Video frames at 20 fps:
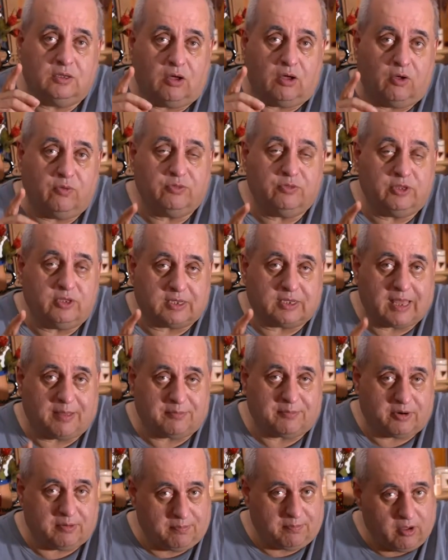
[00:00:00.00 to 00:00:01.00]
on the
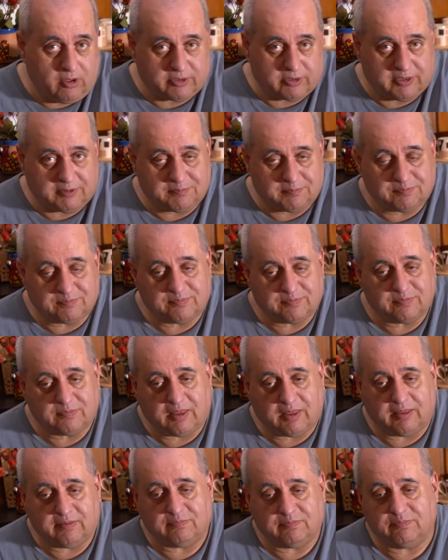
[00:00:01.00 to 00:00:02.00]
camera body,
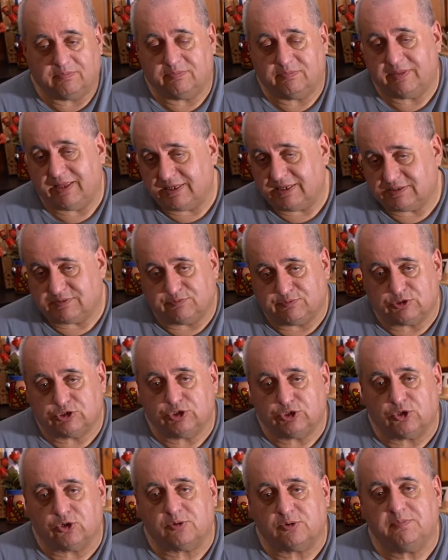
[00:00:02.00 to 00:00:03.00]
and that's for
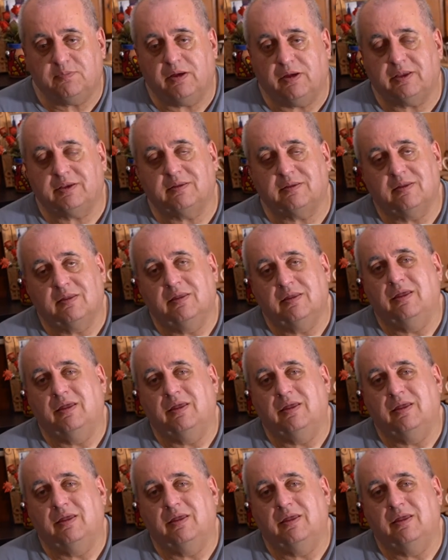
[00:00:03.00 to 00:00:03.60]
sure, but